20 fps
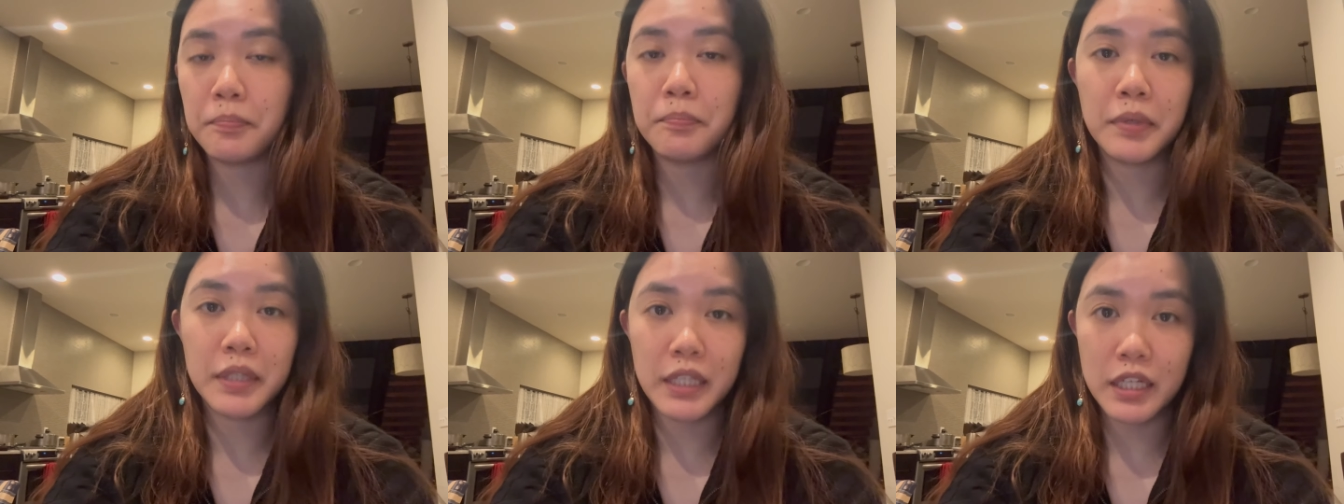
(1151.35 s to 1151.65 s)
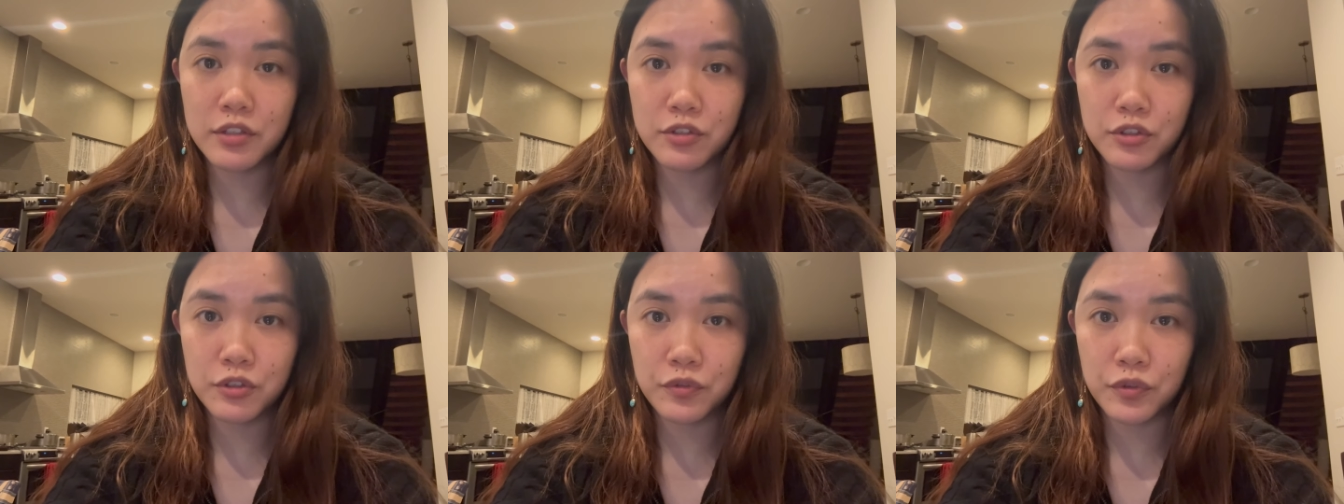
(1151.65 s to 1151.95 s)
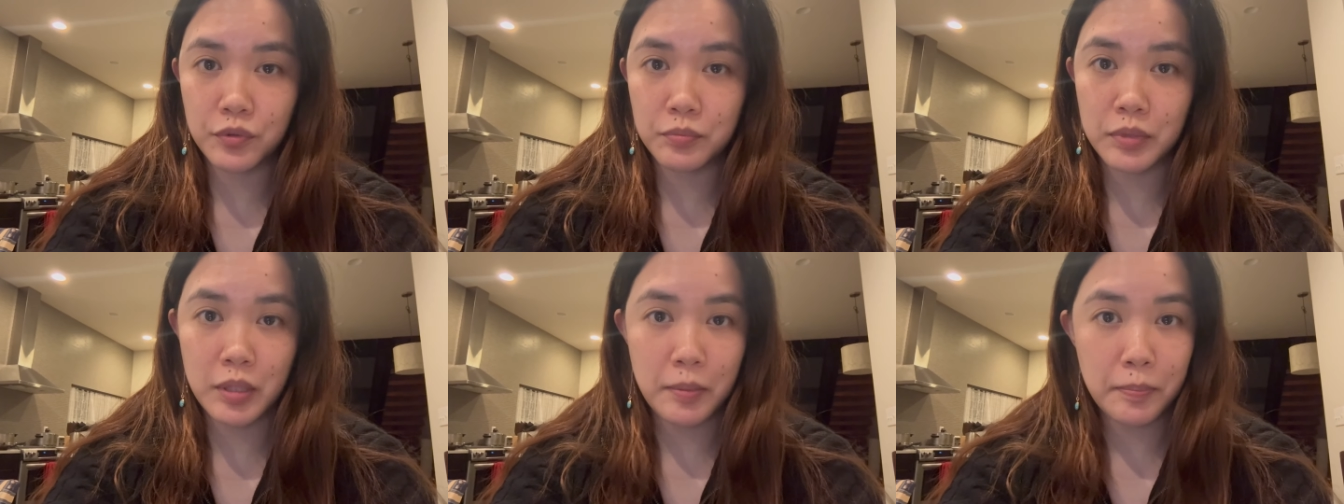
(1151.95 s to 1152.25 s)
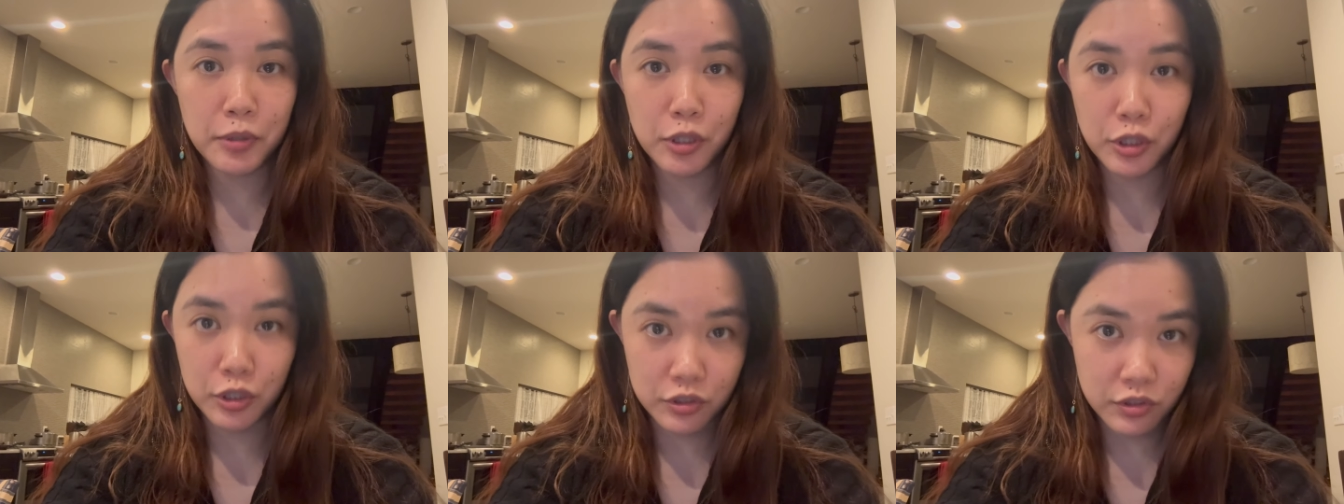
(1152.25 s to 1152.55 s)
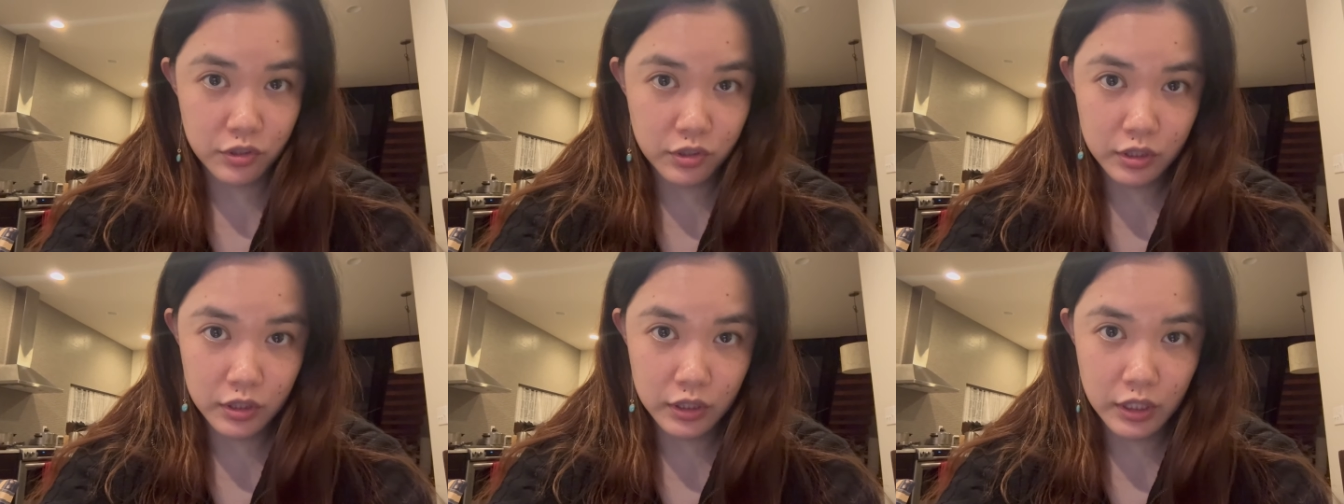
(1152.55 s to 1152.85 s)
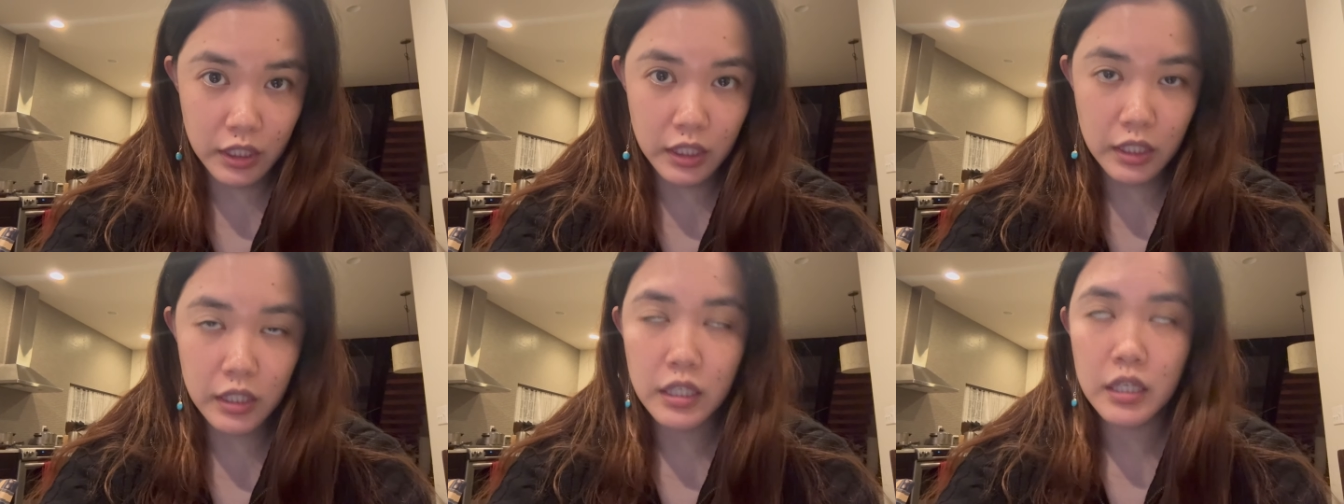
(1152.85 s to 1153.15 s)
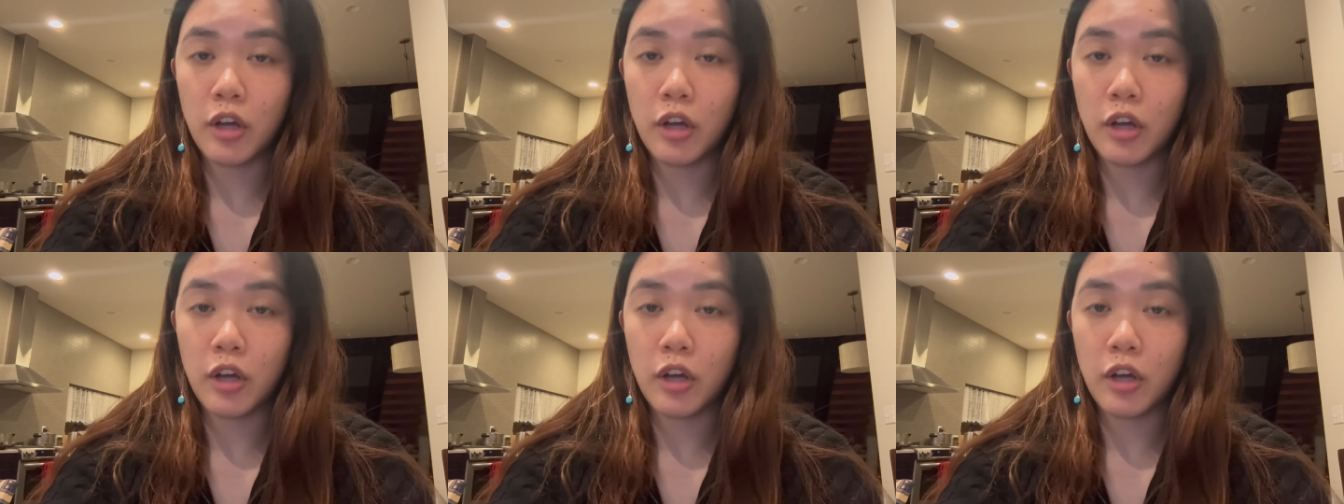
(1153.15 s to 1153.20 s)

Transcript: but that's just for me personally.